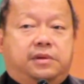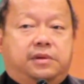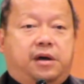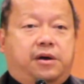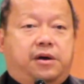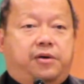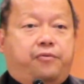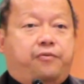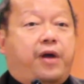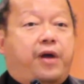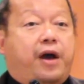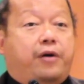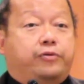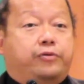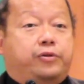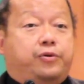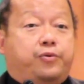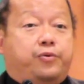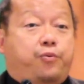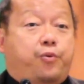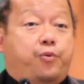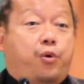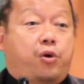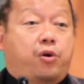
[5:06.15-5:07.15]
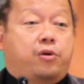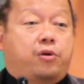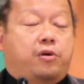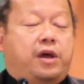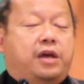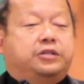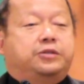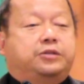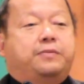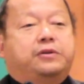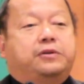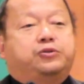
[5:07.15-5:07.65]
the world,
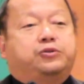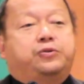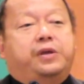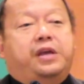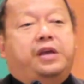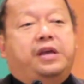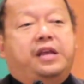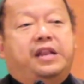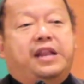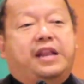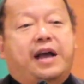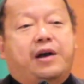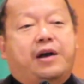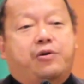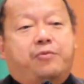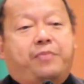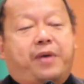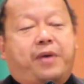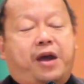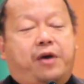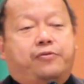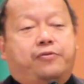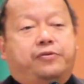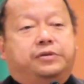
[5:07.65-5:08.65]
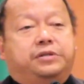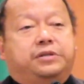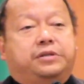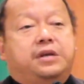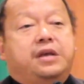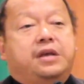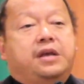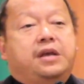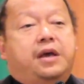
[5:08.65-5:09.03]
especially in our parish.